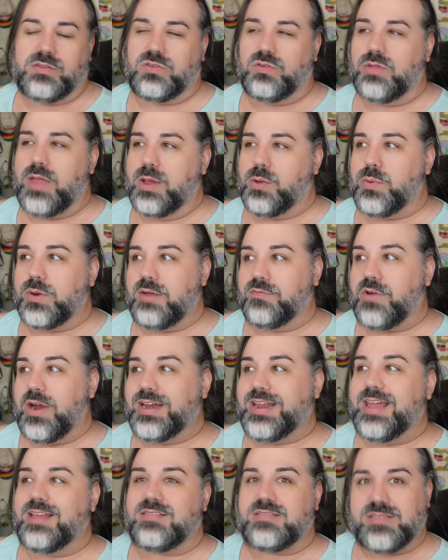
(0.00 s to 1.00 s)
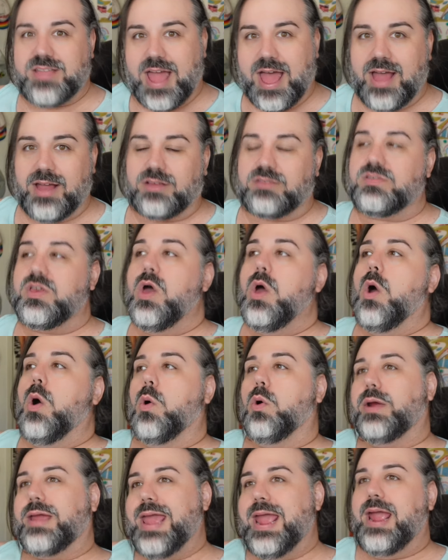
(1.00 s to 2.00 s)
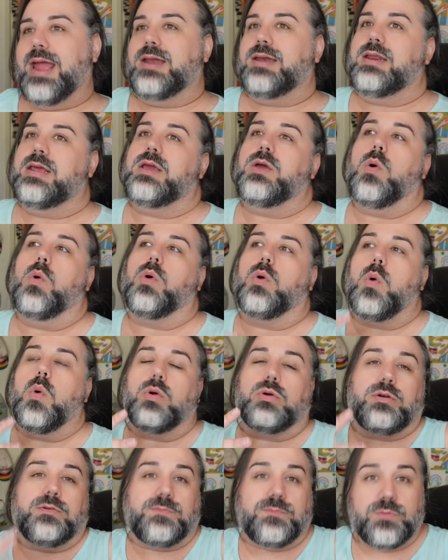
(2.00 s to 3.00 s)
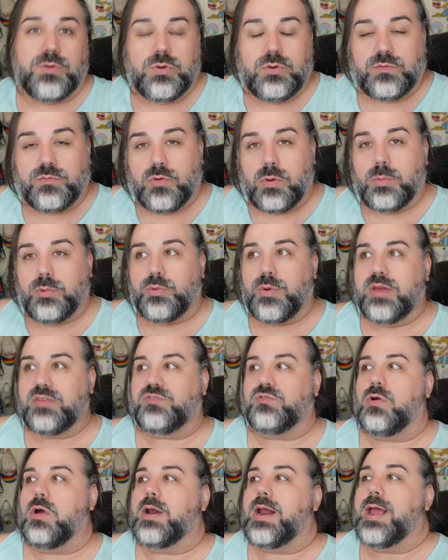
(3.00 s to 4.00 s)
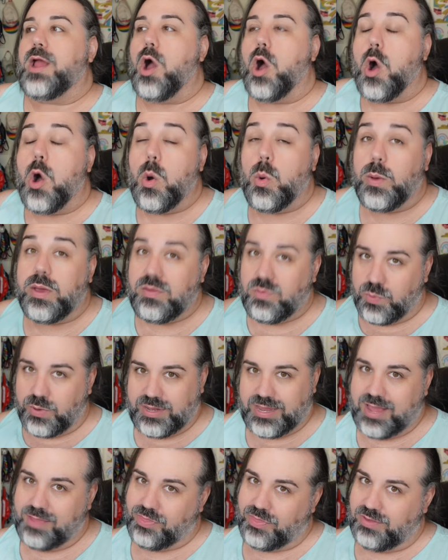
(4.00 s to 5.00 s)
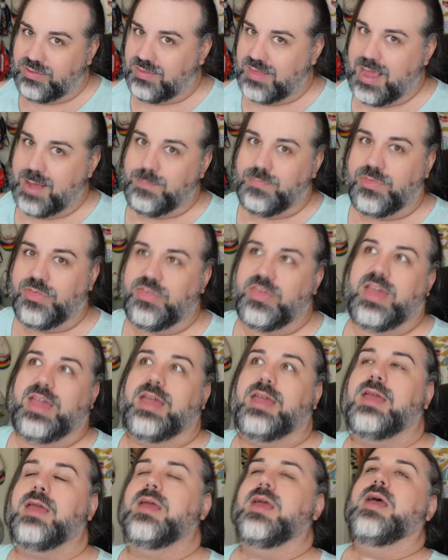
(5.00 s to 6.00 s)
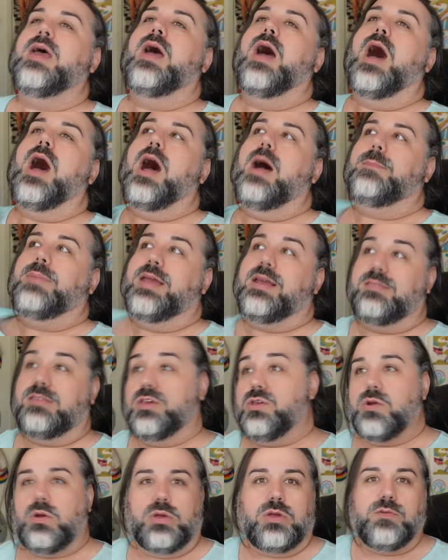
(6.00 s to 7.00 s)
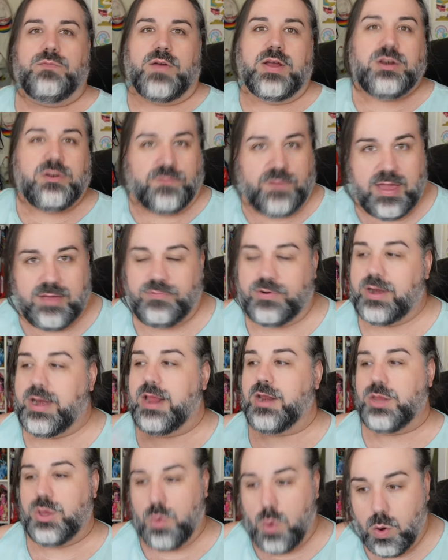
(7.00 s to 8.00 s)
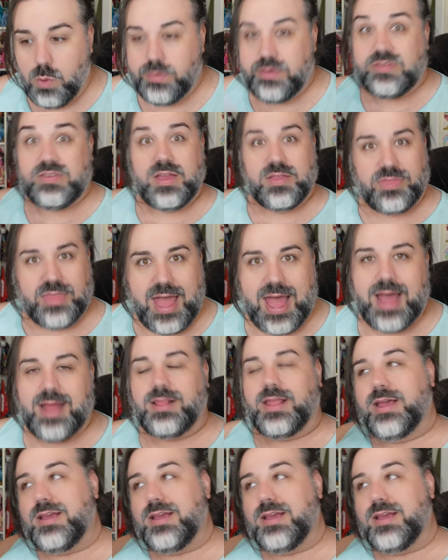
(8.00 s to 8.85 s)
So like whenever I'd get snacks or candy or order food from a restaurant, I always would get the same thing uh, because you know you find your favorite and you always get that.